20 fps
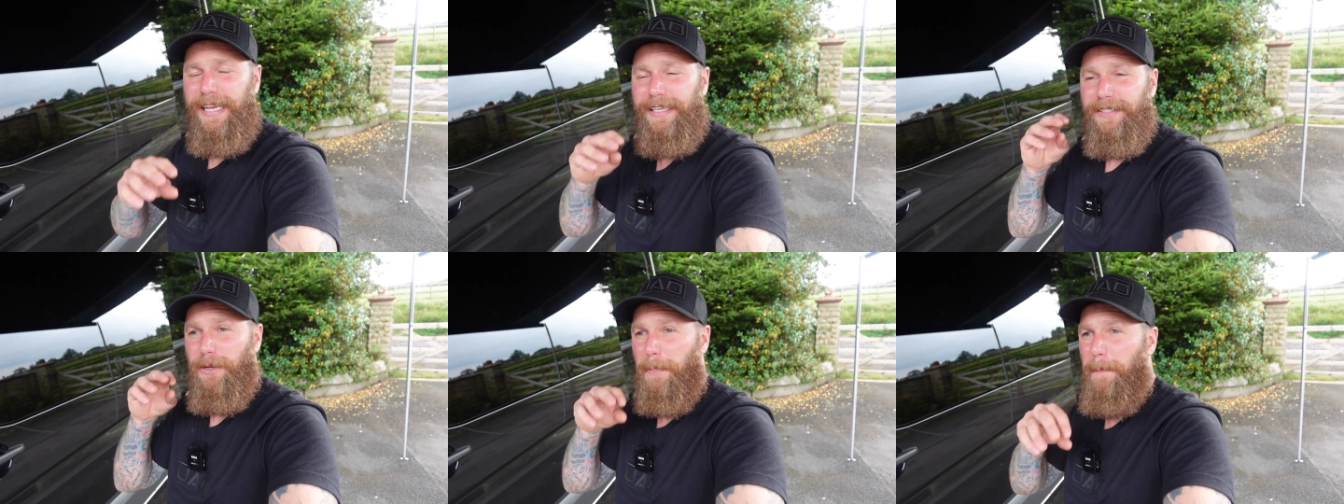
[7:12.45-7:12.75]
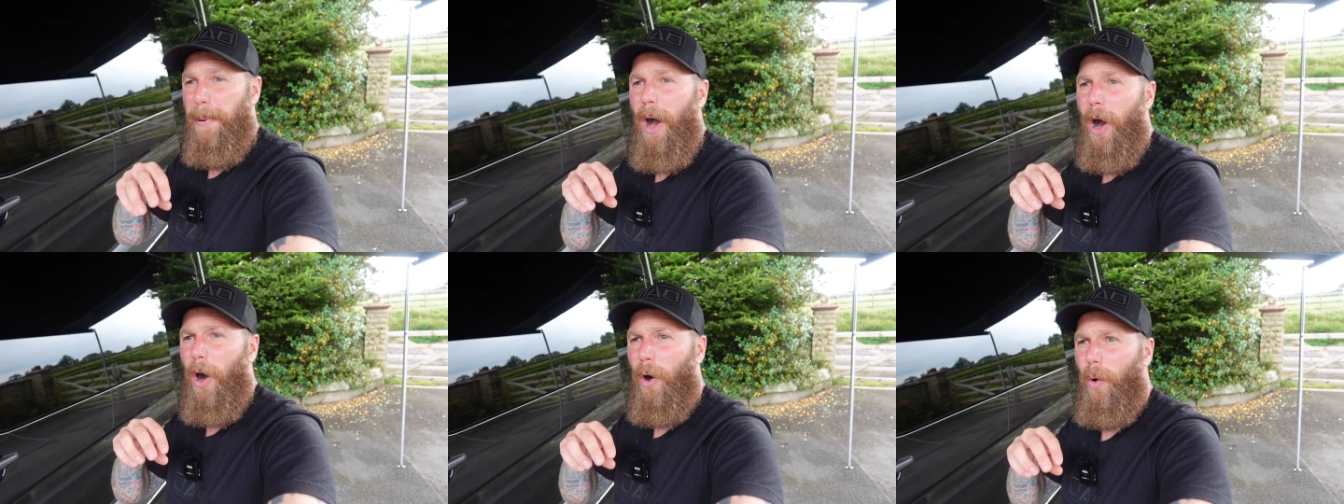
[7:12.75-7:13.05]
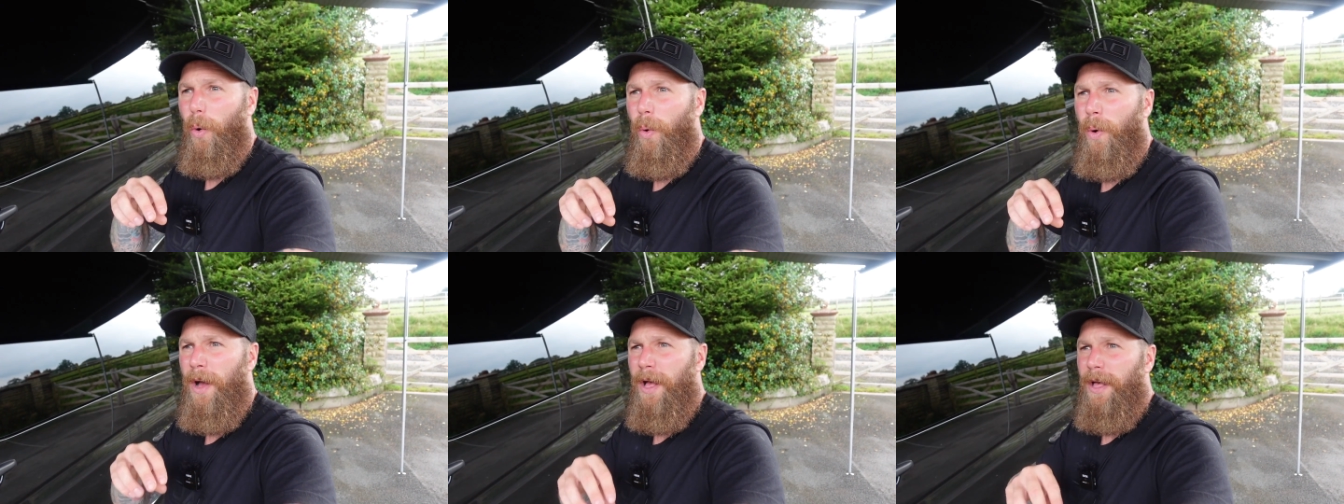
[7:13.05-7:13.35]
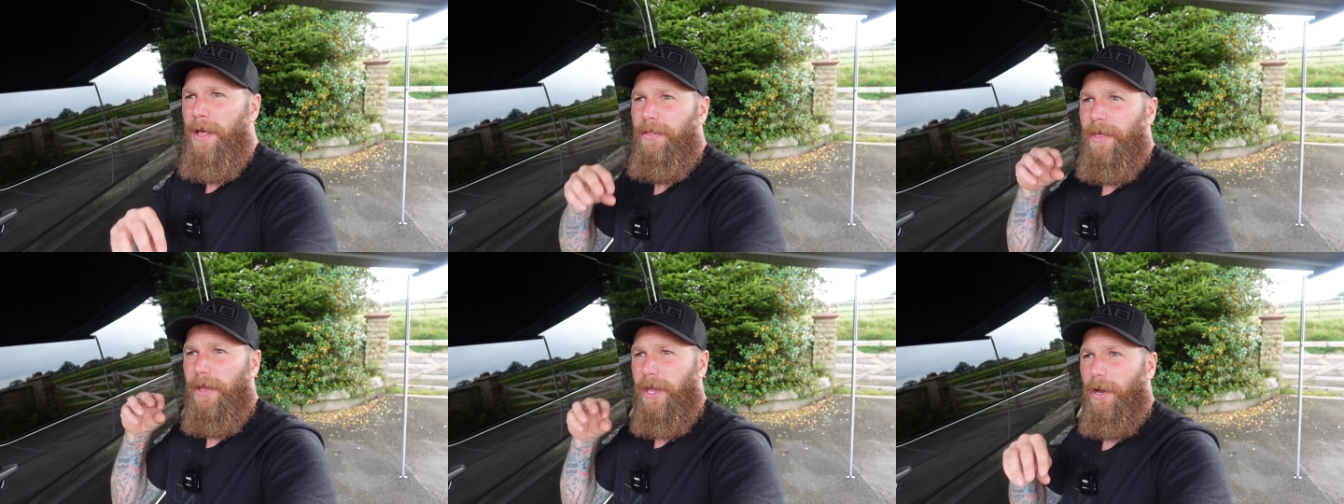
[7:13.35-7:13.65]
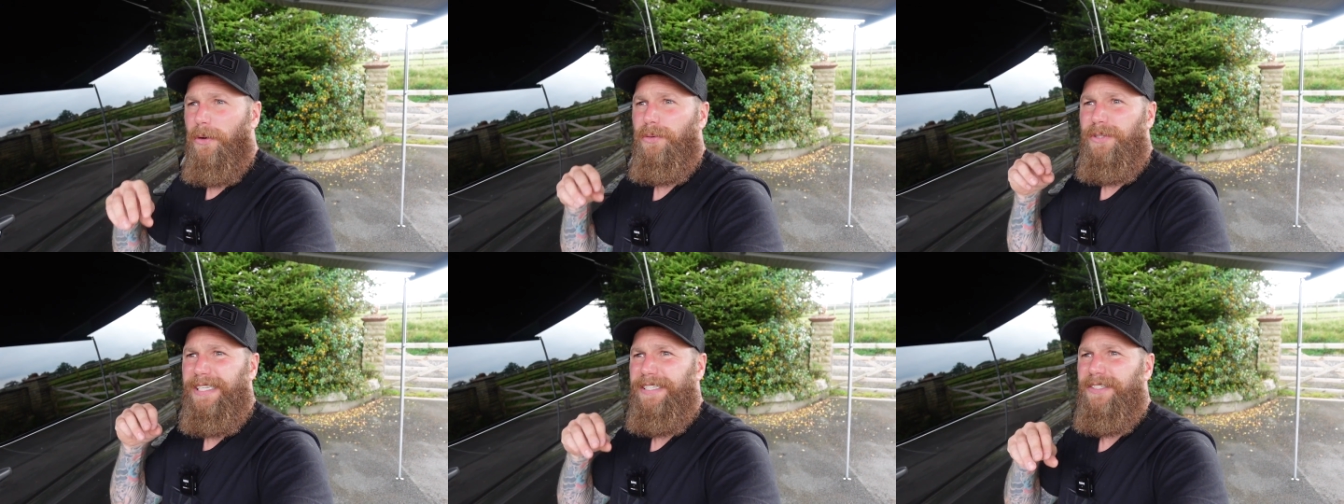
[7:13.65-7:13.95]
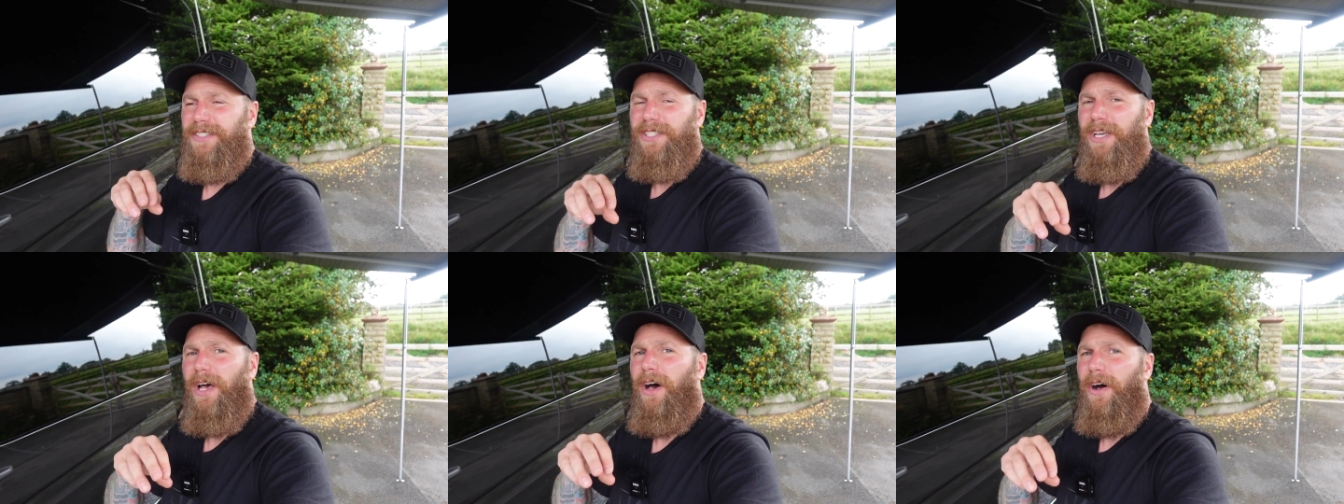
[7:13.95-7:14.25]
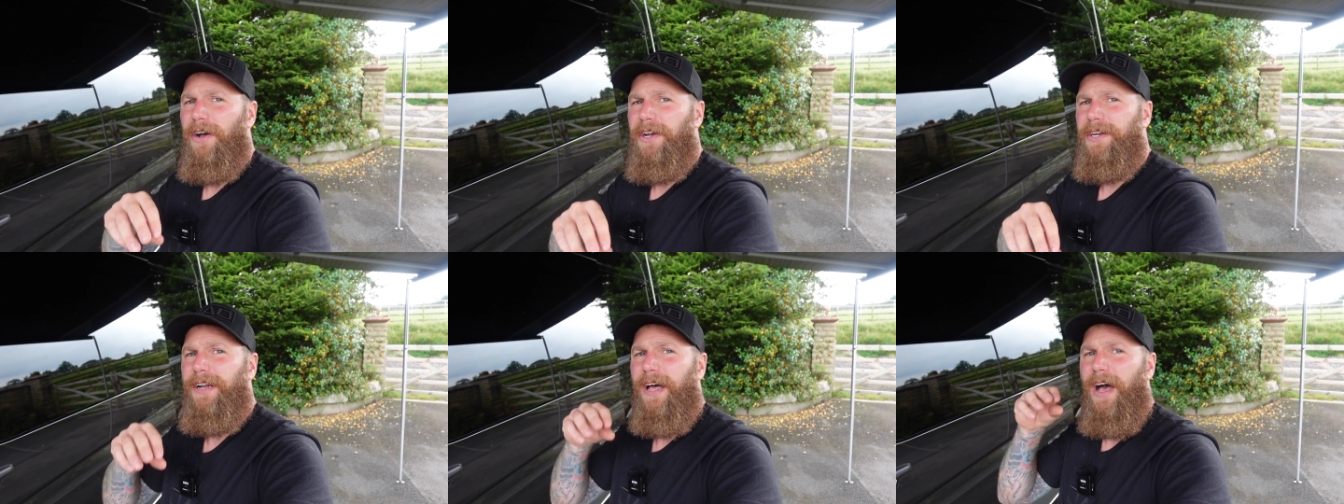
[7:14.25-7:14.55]
It's a pole that goes
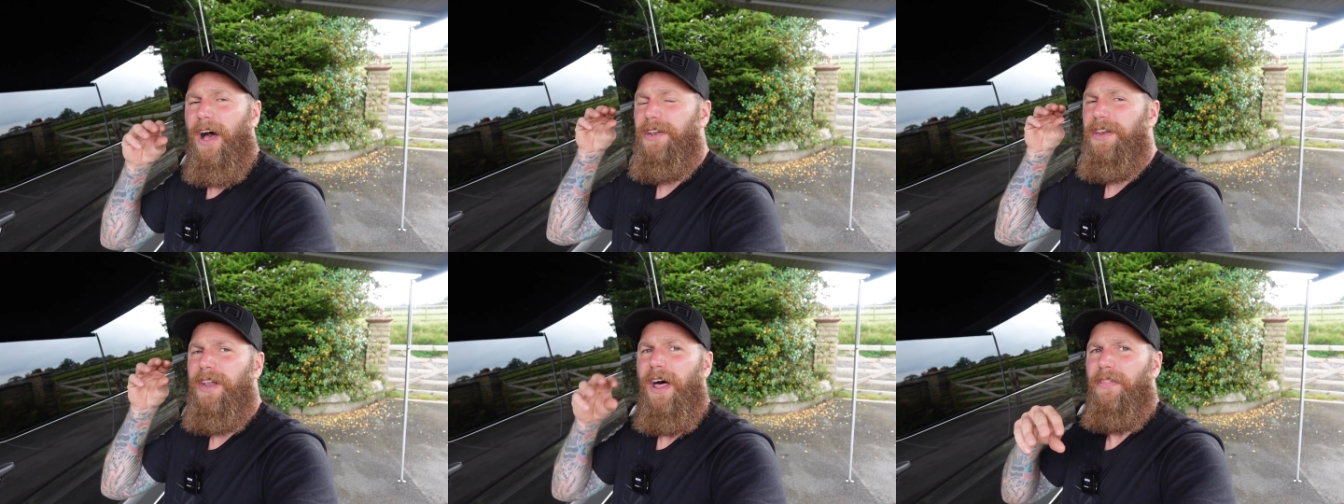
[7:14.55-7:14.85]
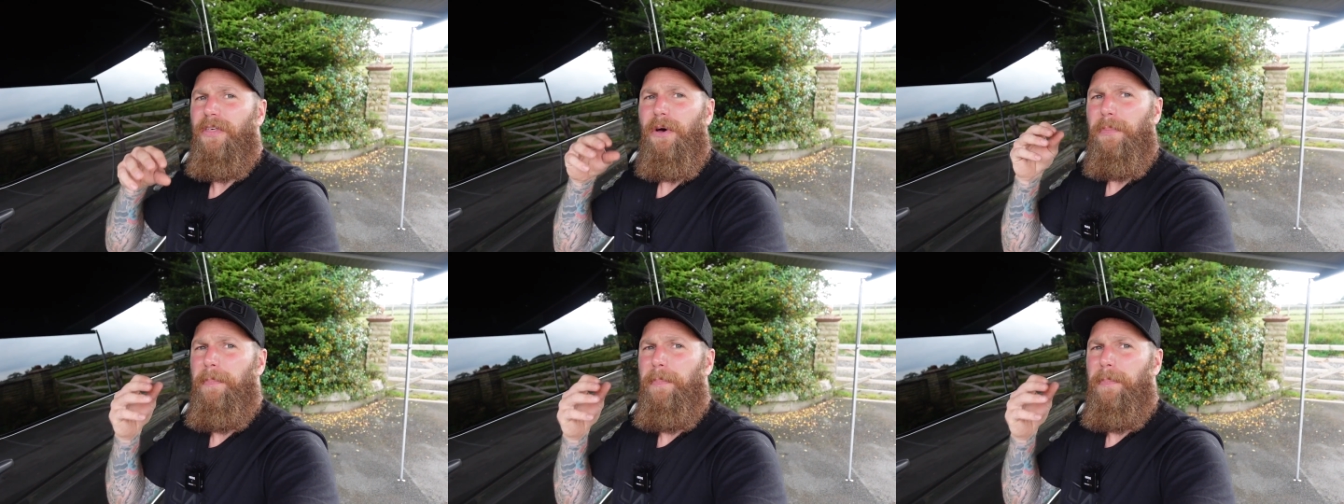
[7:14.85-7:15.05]
inside another